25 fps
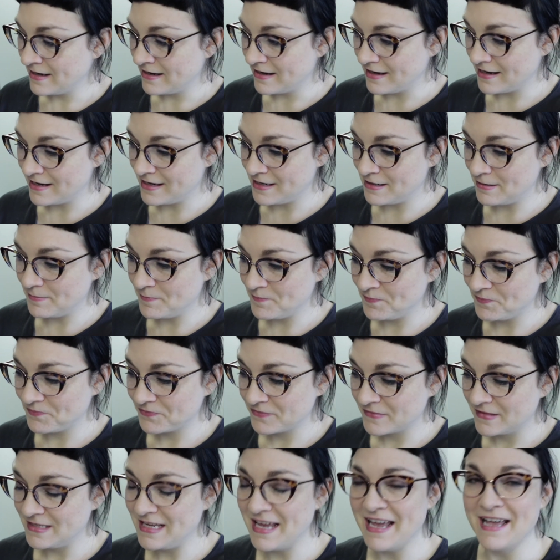
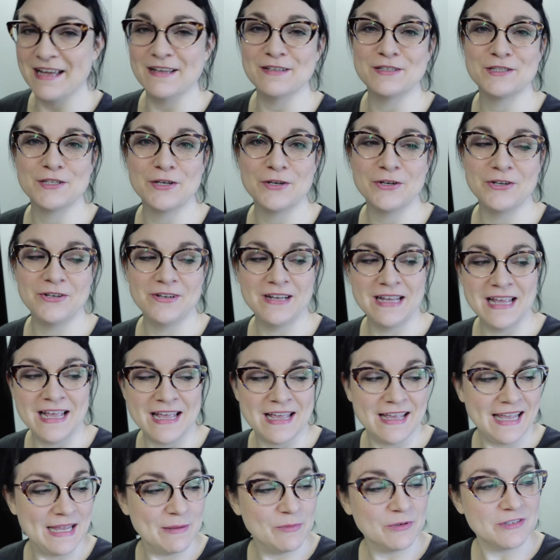Yeah, so
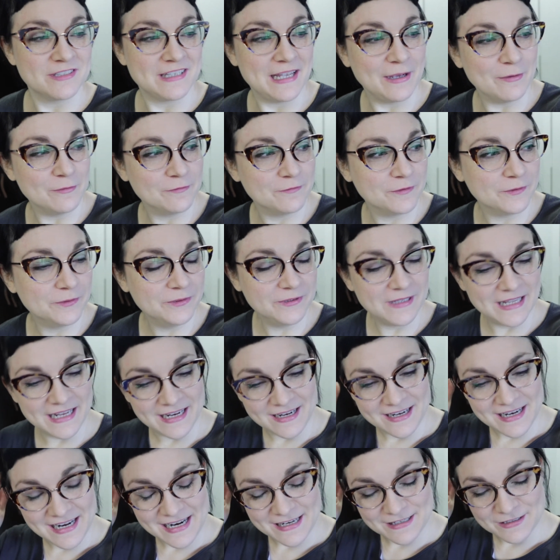he was helpful
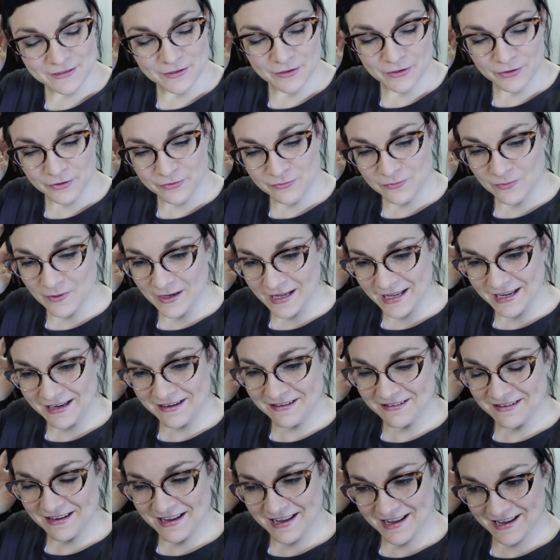in his own way,